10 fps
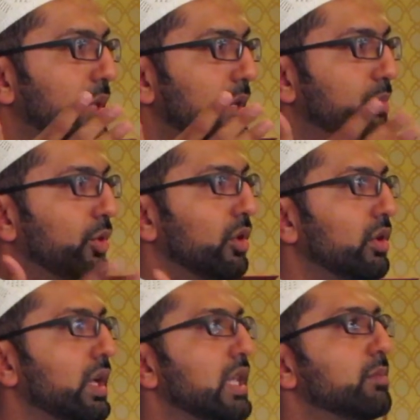
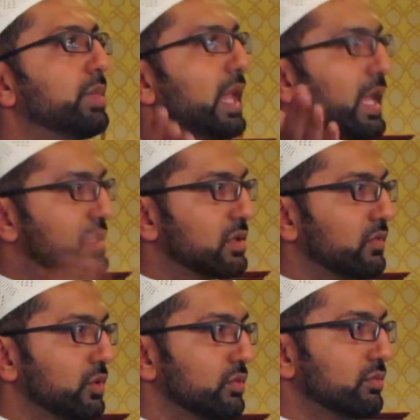people in place
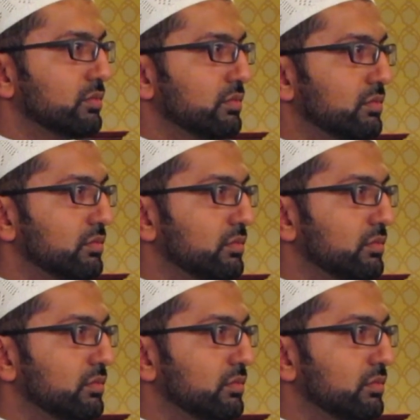of you.